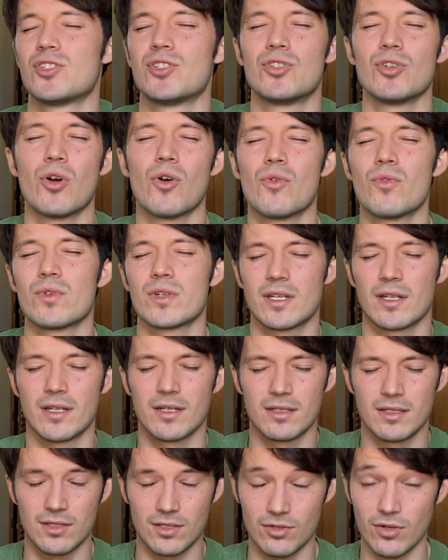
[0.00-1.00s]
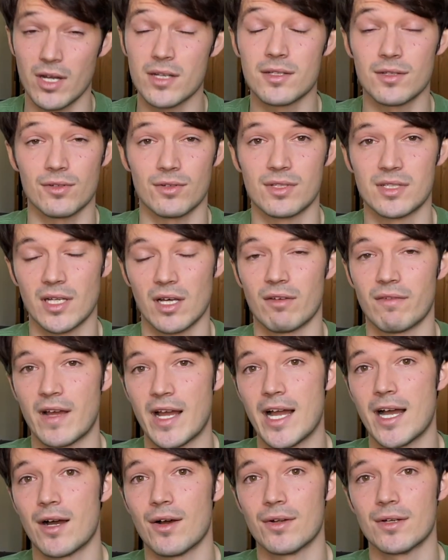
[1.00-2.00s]
Don't stress yourself
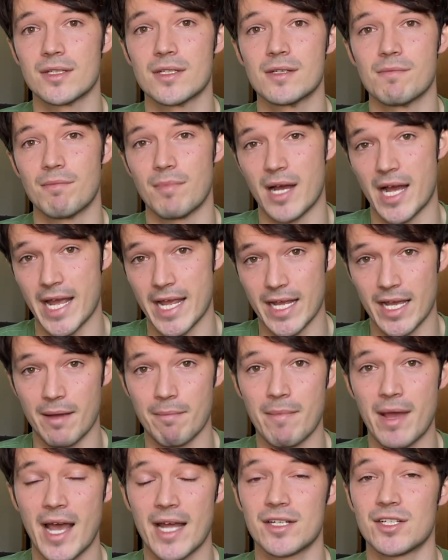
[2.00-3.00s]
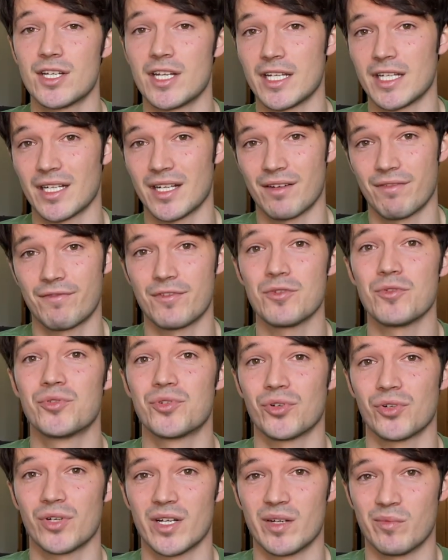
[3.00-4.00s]
out by imagining a
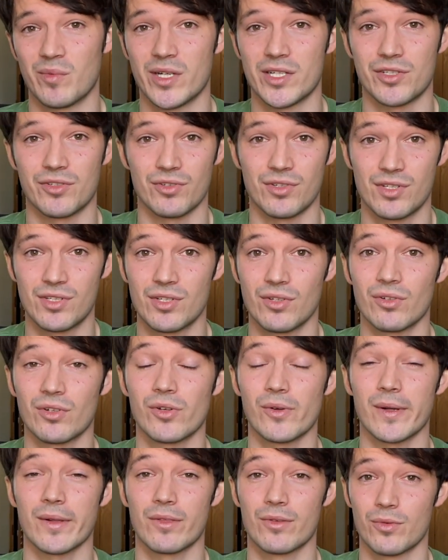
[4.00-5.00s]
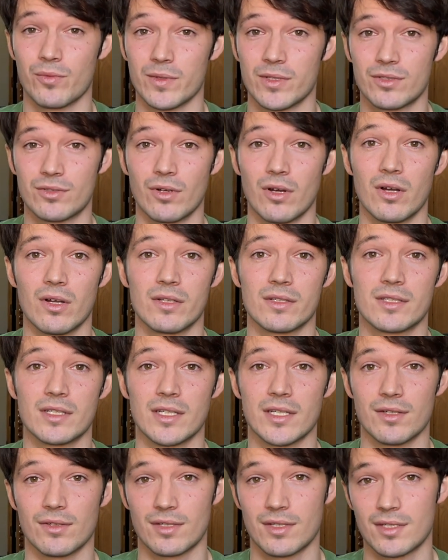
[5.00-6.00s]
future in which you're still going through withdrawals
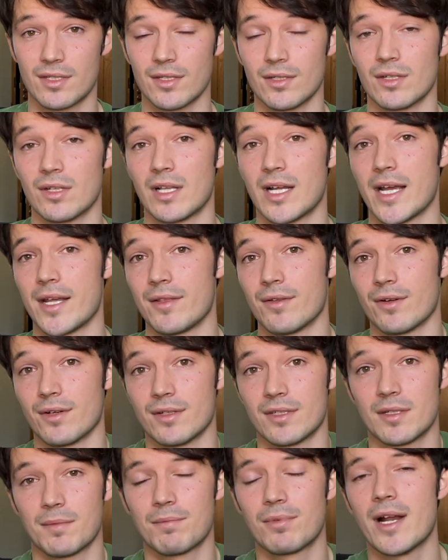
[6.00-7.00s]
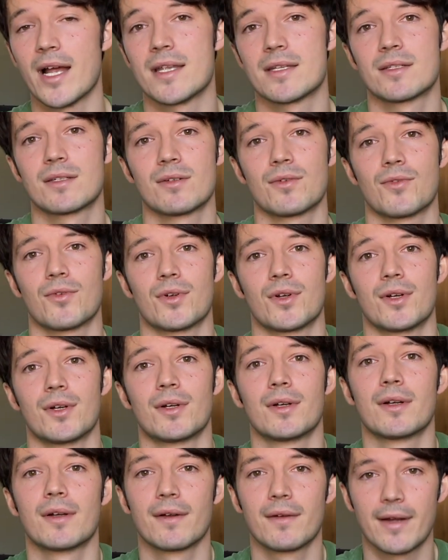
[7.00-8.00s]
and you're still either depressed or